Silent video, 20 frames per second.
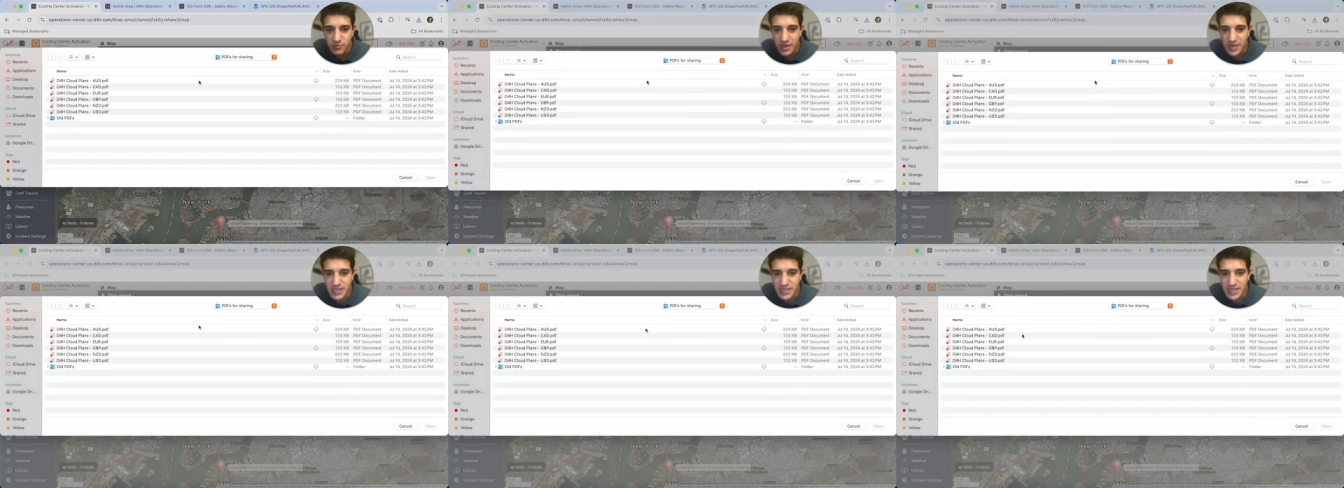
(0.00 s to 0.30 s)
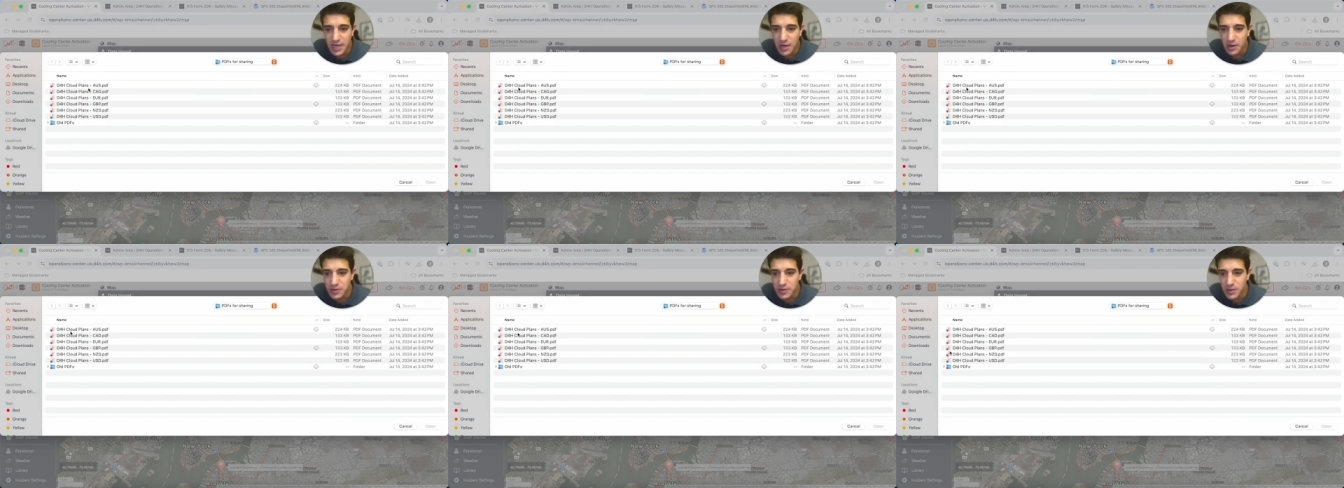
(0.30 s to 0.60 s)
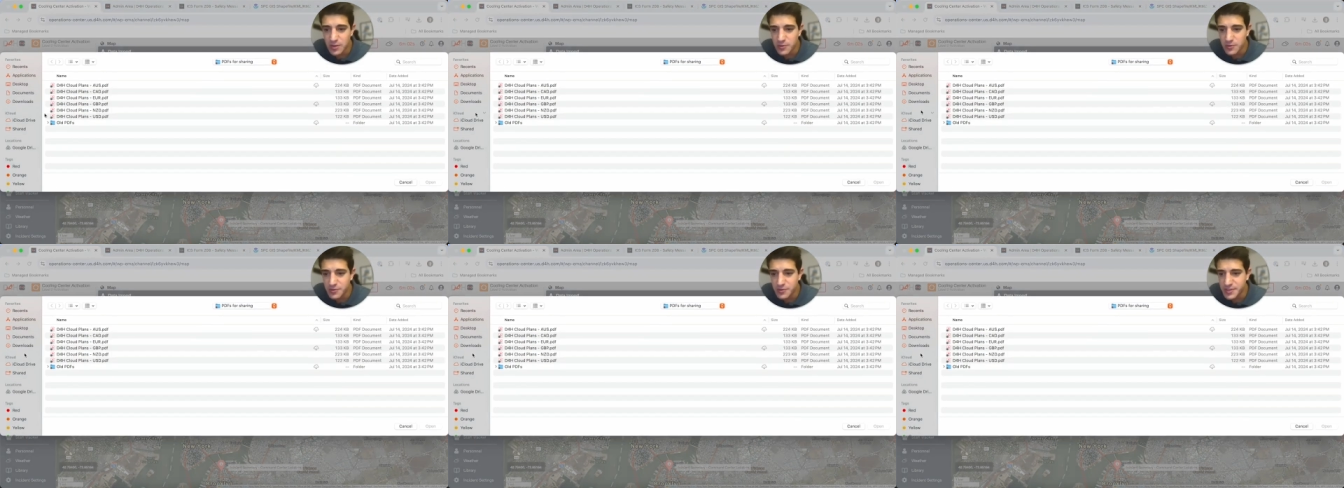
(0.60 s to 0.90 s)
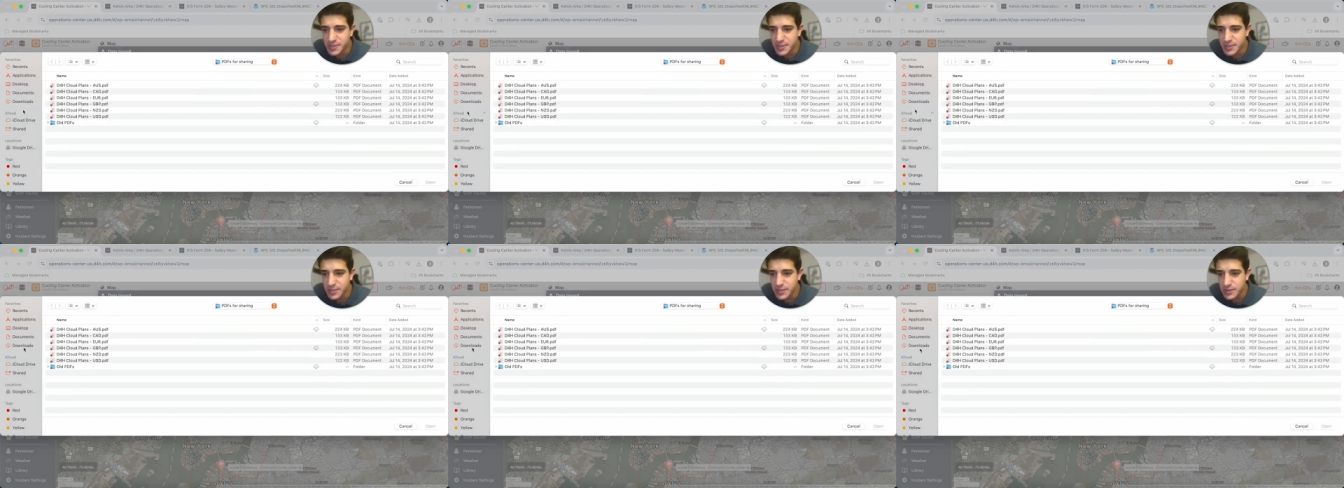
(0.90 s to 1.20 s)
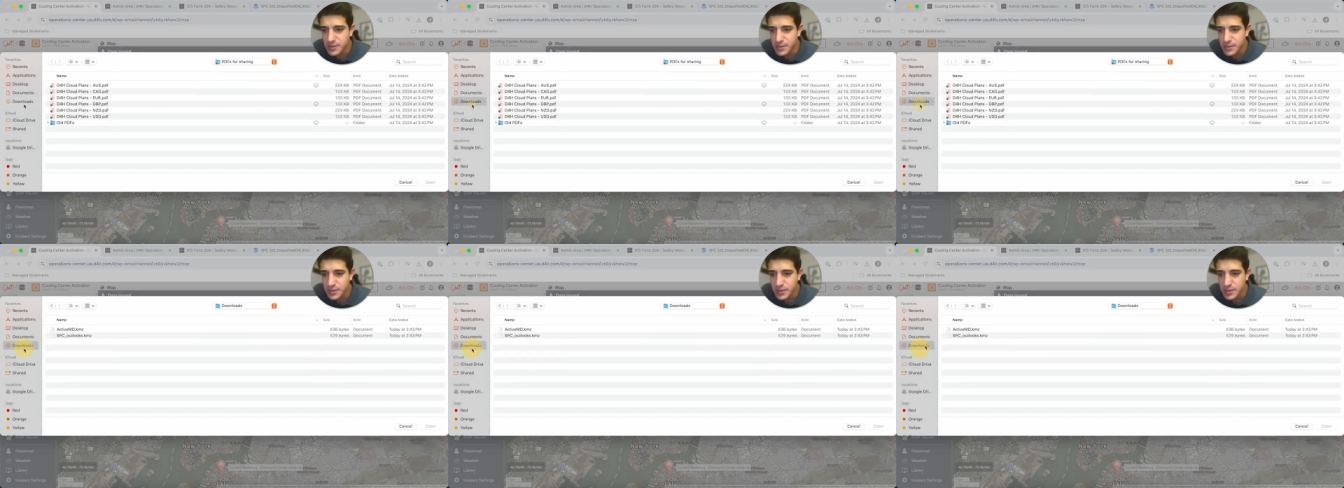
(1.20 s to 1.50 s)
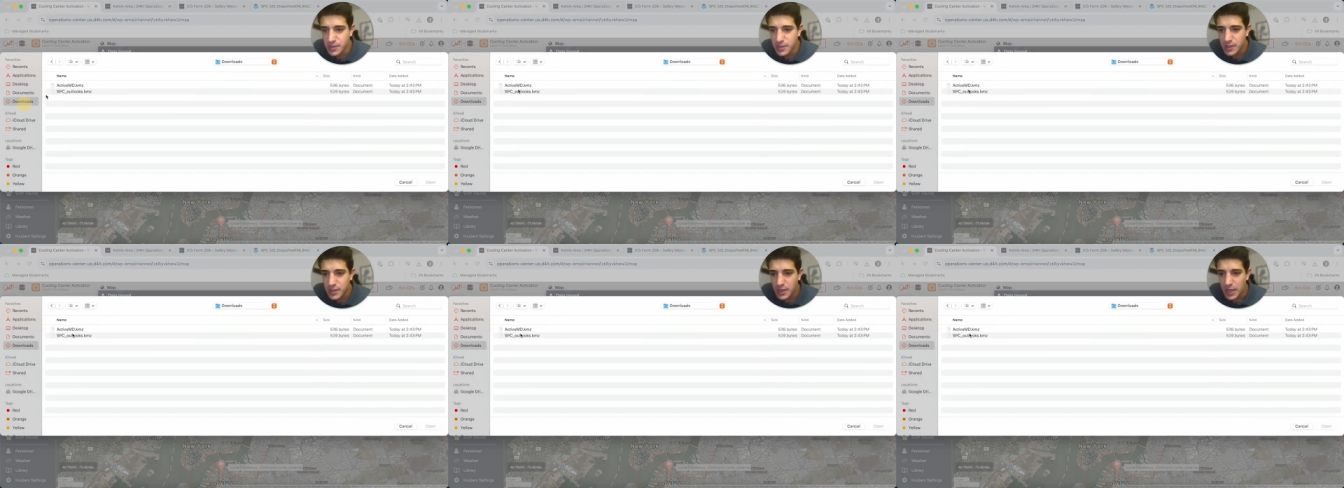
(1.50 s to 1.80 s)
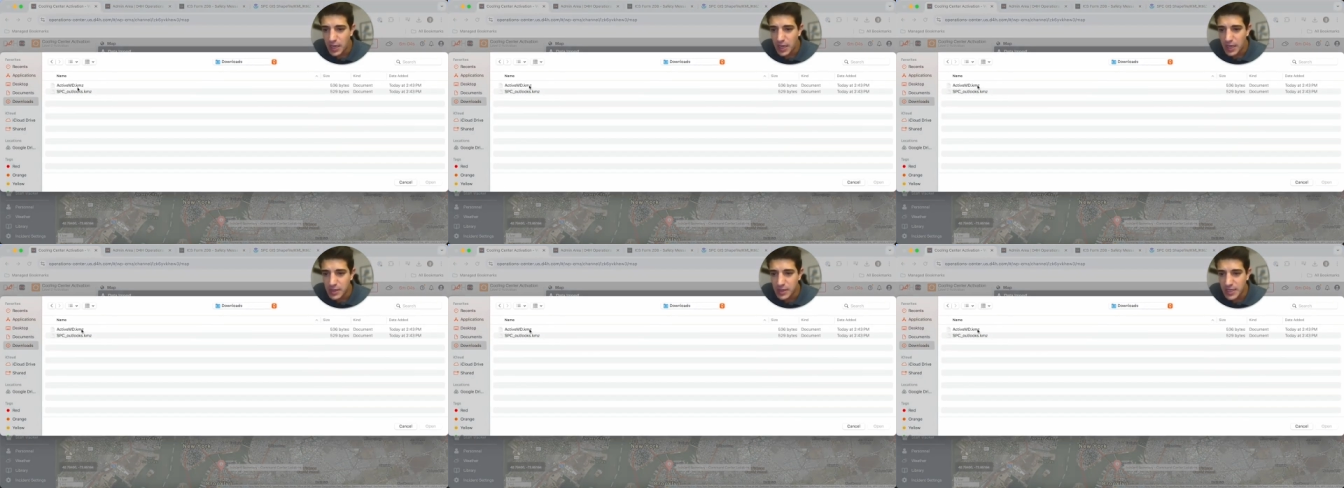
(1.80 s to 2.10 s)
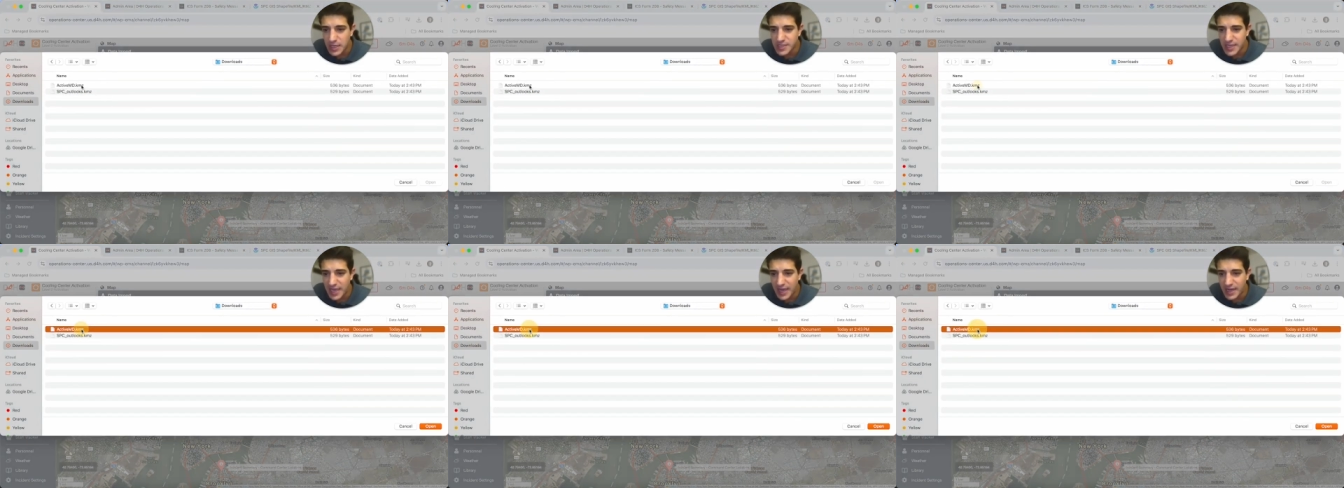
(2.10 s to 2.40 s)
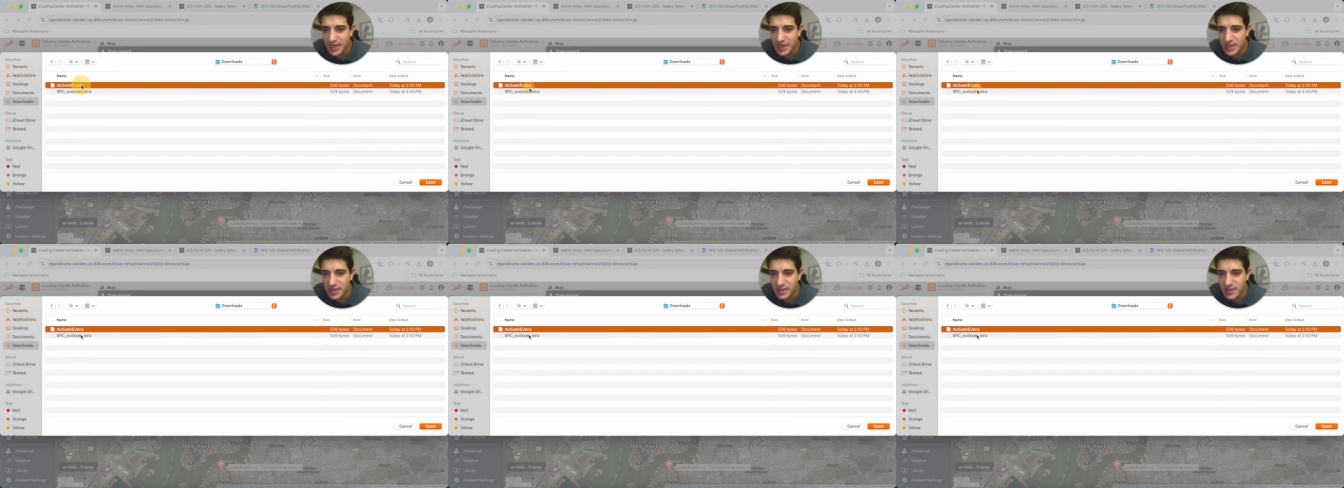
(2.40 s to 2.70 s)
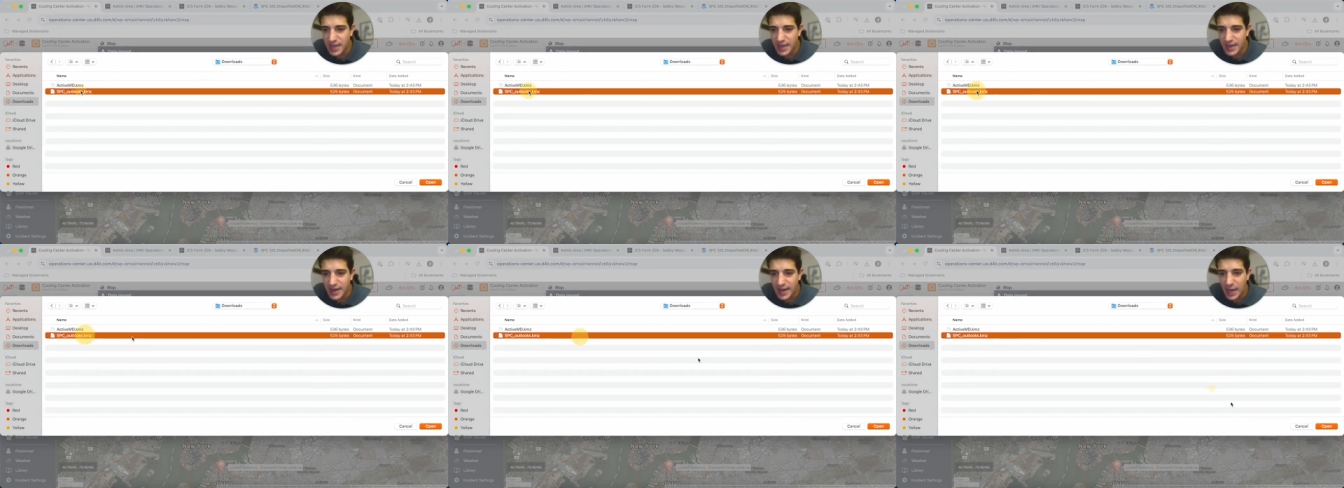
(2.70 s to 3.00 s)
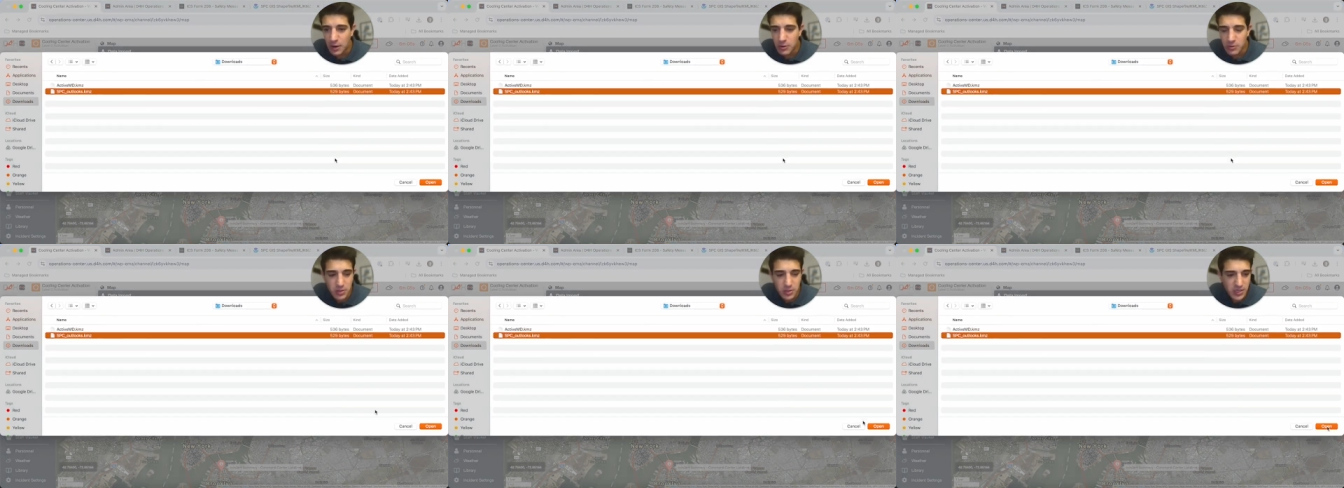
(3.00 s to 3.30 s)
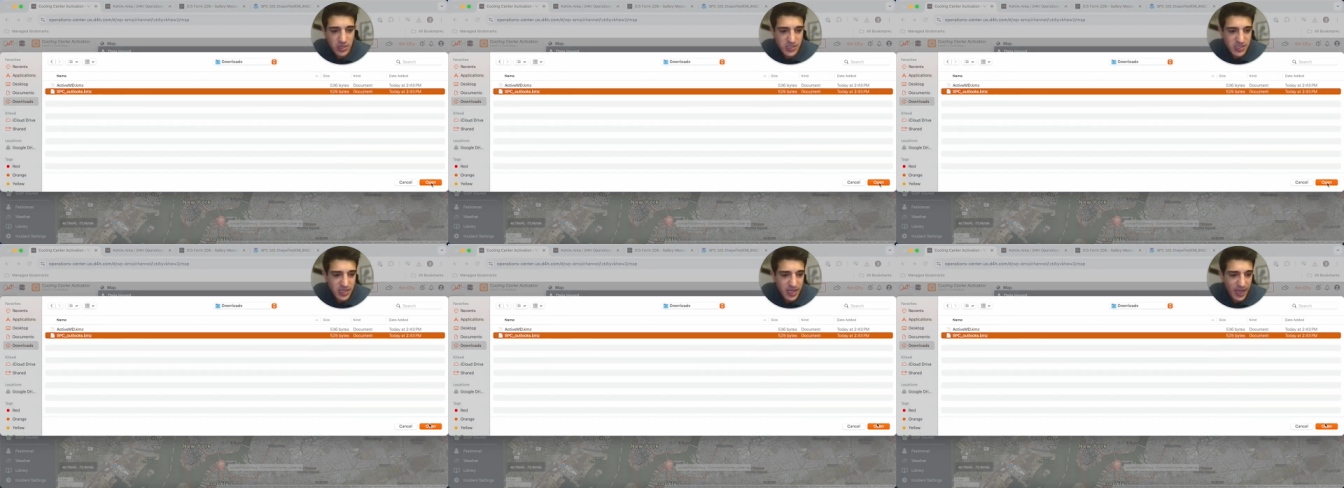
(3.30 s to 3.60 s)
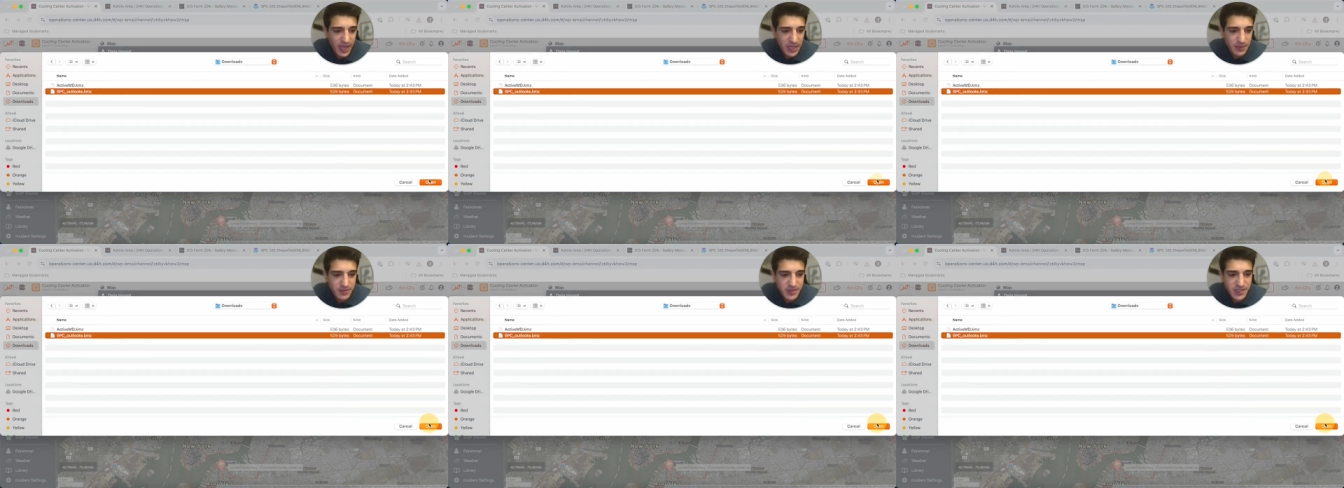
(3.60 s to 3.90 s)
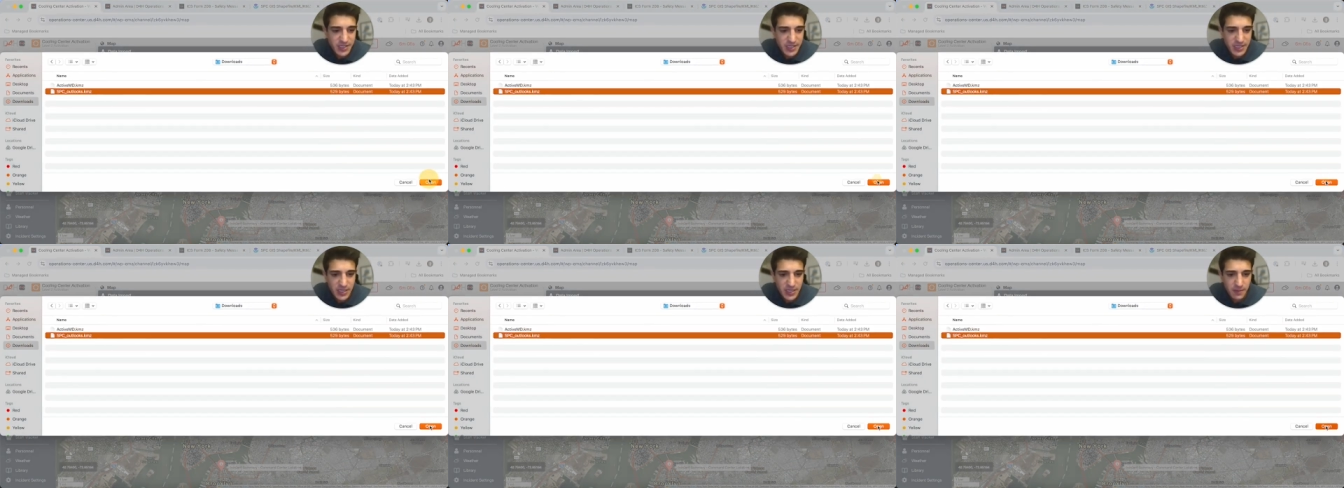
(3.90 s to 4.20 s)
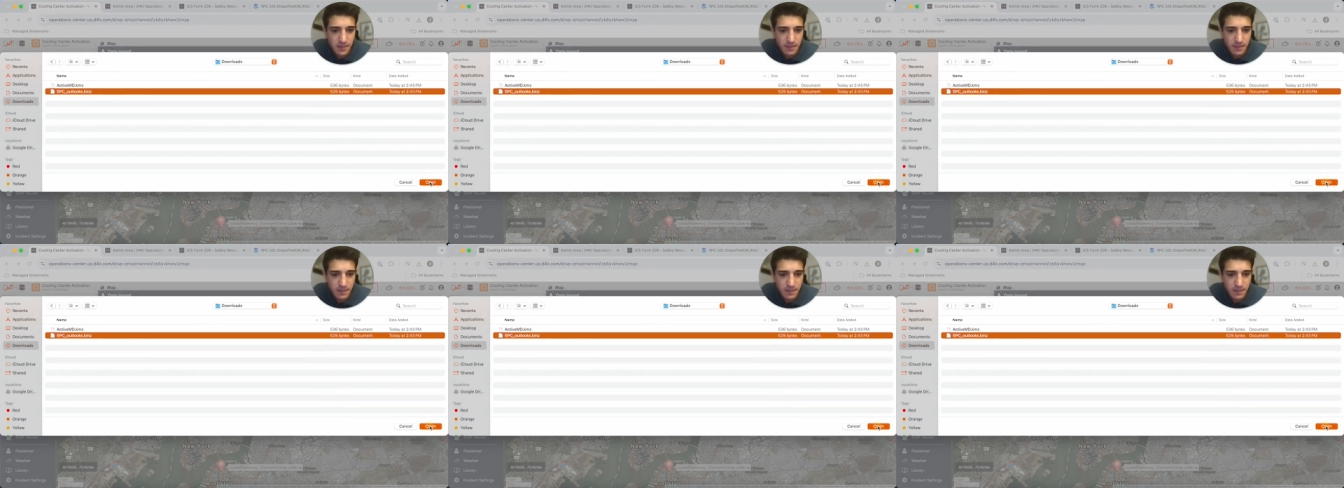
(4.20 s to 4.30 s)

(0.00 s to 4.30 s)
downloads, and let's add in that Outlooks KMZ.